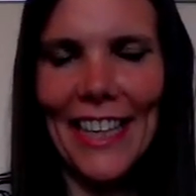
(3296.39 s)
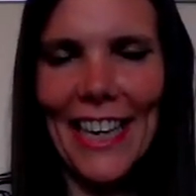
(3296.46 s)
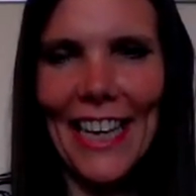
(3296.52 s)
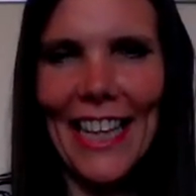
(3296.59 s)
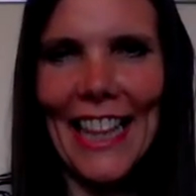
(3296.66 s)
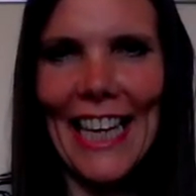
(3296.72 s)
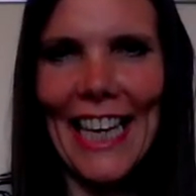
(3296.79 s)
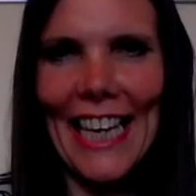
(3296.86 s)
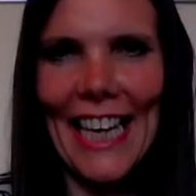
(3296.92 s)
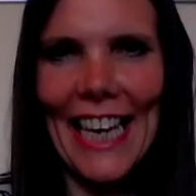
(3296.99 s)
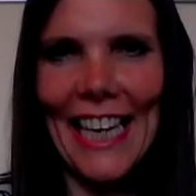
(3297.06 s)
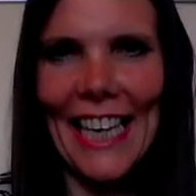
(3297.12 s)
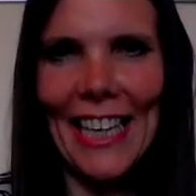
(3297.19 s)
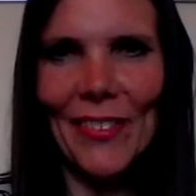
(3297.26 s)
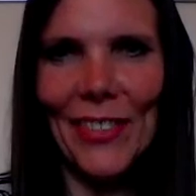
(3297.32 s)
thing
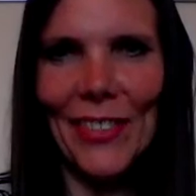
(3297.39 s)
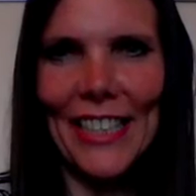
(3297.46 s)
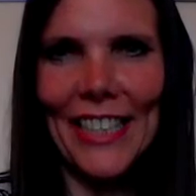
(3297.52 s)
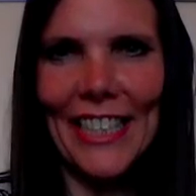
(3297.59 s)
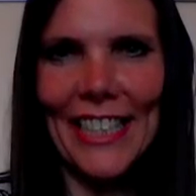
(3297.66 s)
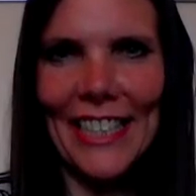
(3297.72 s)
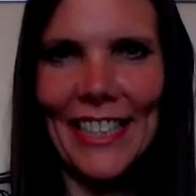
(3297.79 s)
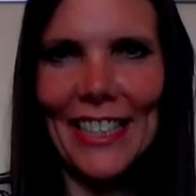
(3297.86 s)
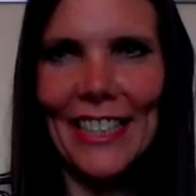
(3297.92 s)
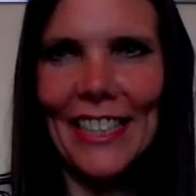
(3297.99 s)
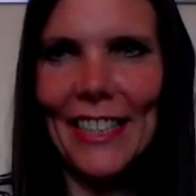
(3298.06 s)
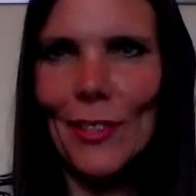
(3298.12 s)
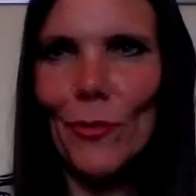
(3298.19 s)
here, isn't it?